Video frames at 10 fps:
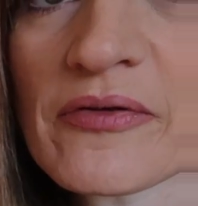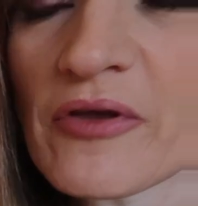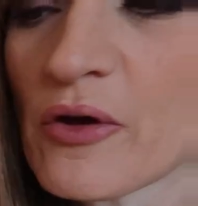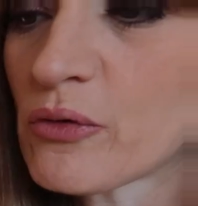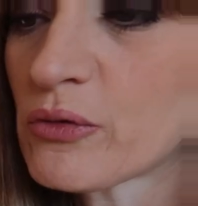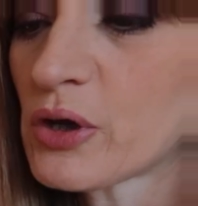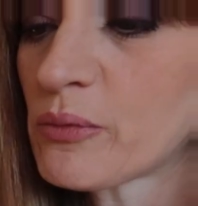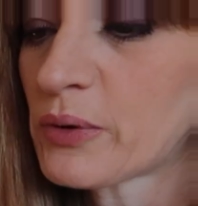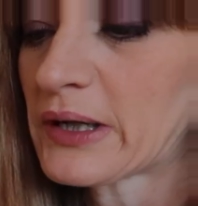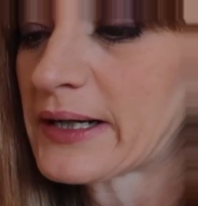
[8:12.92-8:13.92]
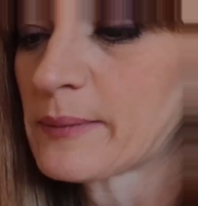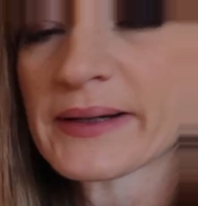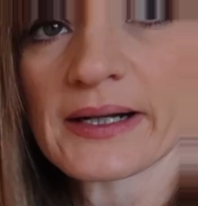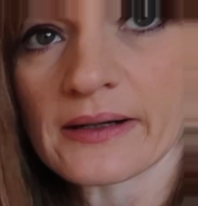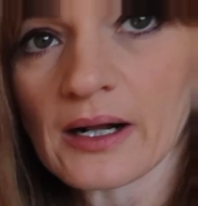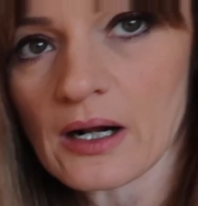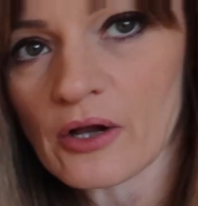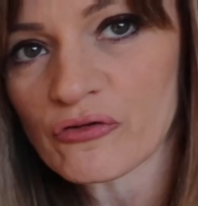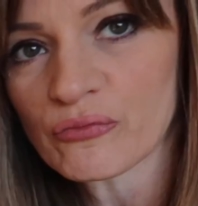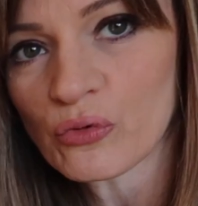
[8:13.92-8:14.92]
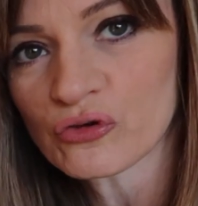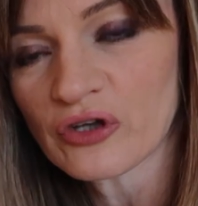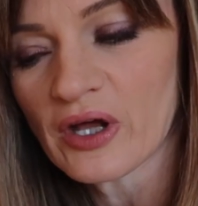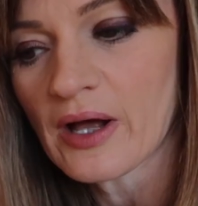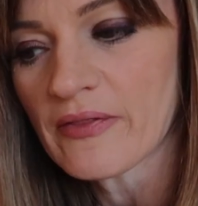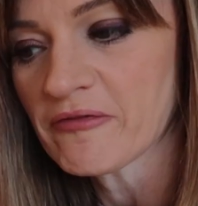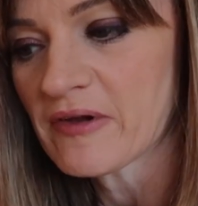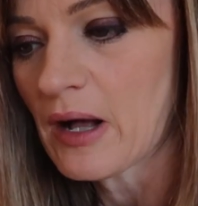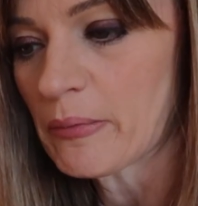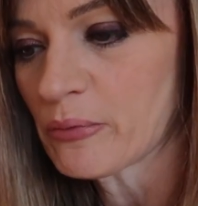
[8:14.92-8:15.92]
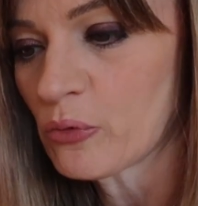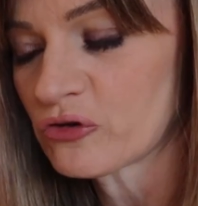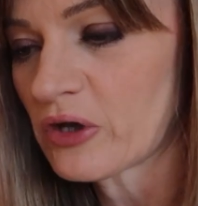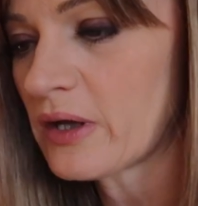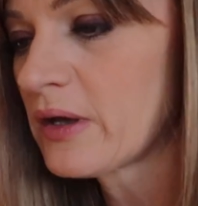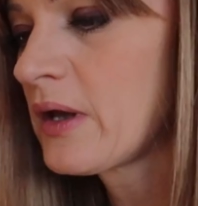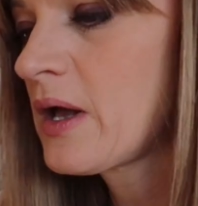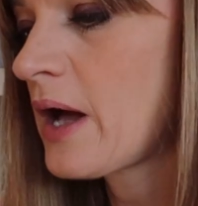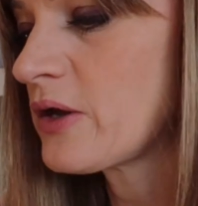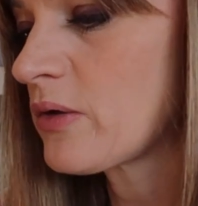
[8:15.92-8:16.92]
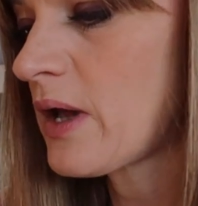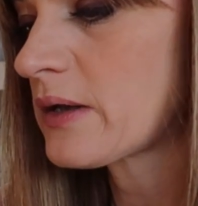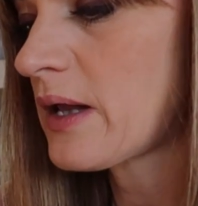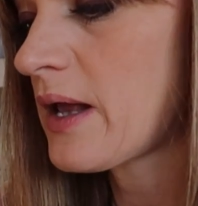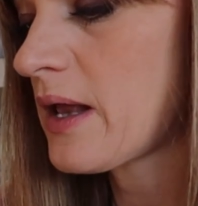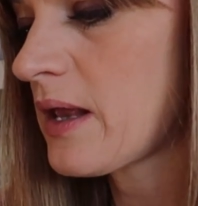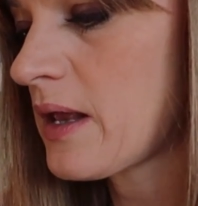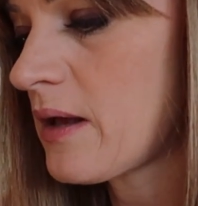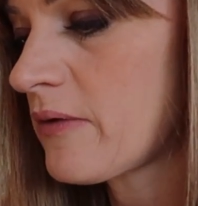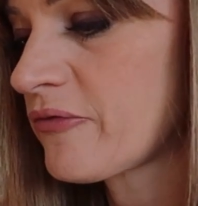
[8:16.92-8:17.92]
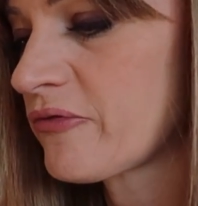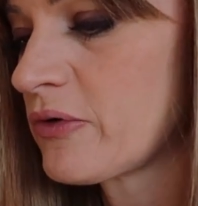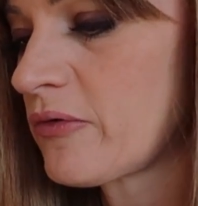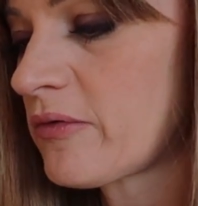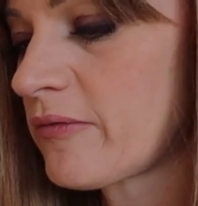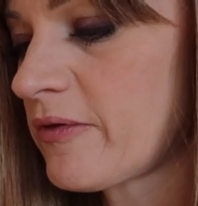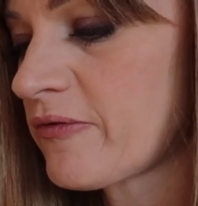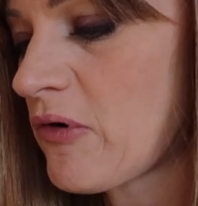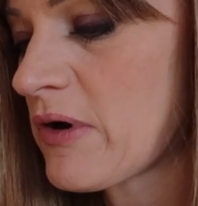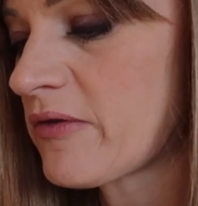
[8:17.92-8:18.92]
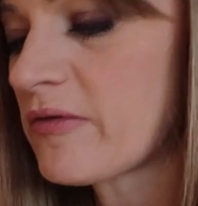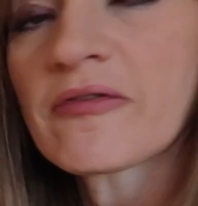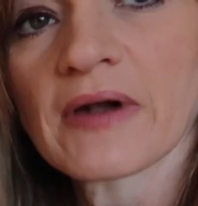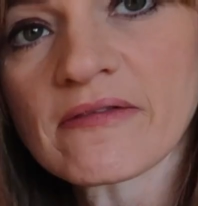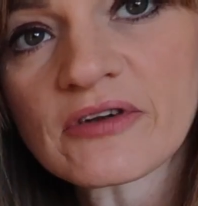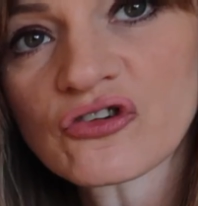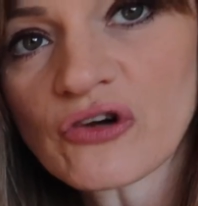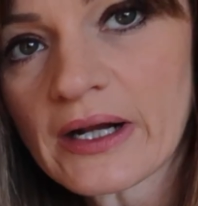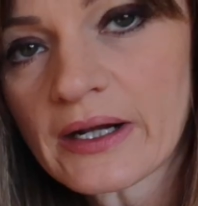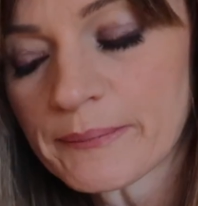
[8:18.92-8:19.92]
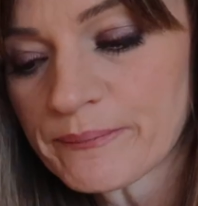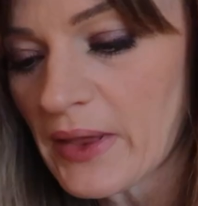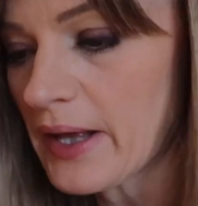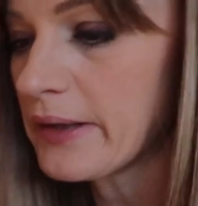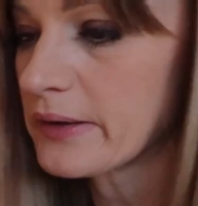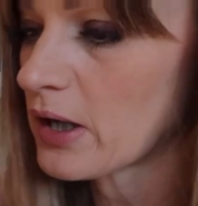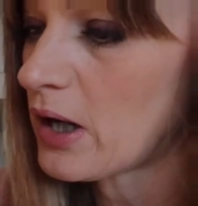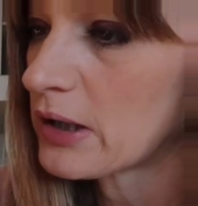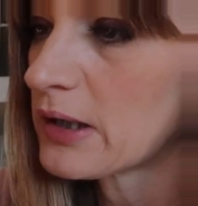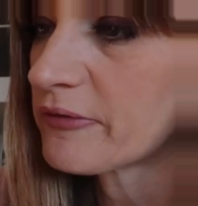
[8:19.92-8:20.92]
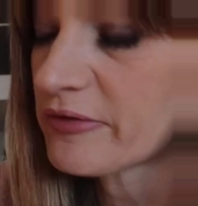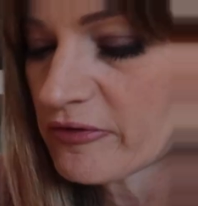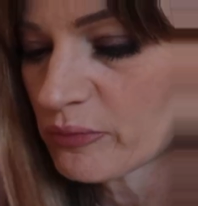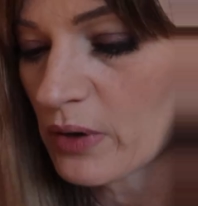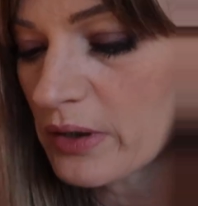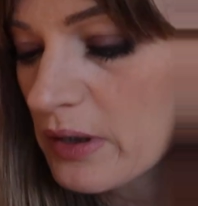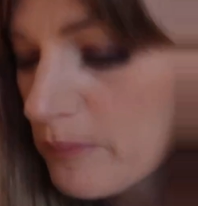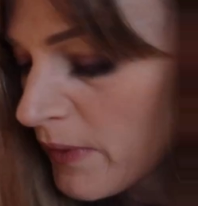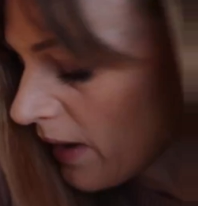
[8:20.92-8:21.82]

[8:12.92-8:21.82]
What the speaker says: So you put a little bit in a glass of water, and then fill it up with water, and you get a fruits of the forest flavoured drink. And Carlo loves this one.